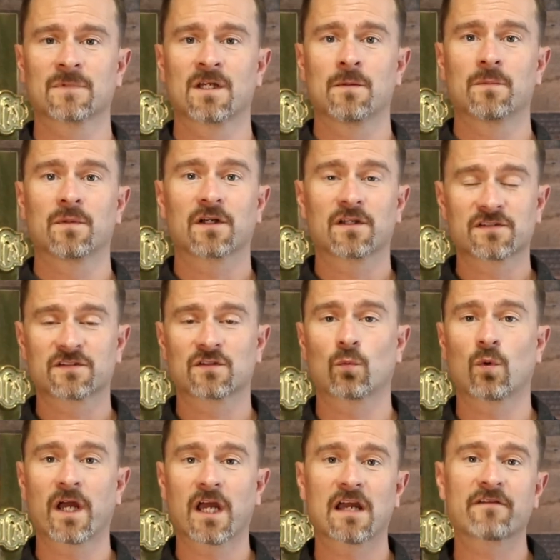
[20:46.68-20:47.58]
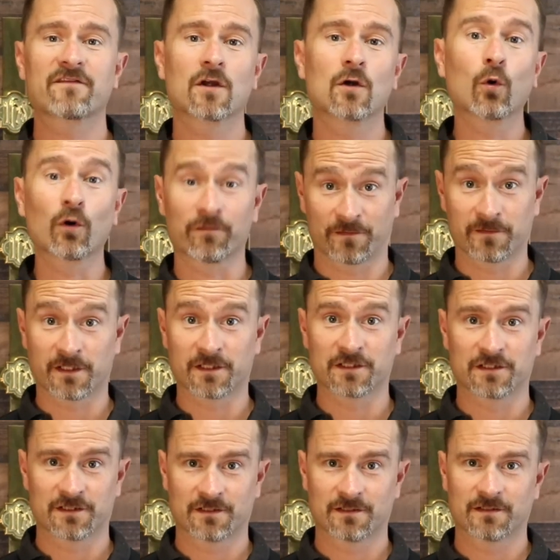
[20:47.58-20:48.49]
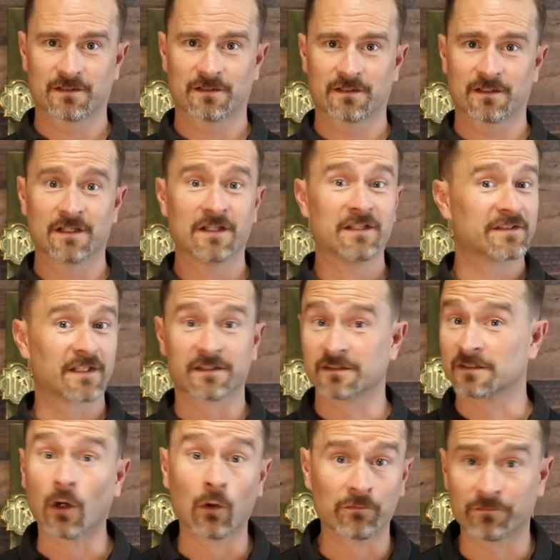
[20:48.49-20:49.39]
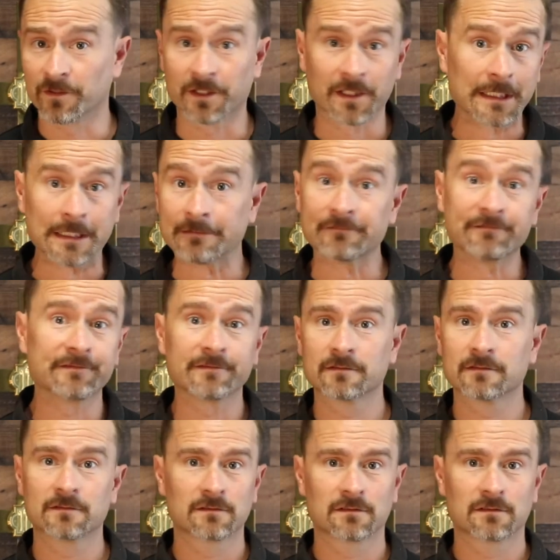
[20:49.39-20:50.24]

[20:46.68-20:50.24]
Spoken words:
Because the way of the orphanage says don't forgive.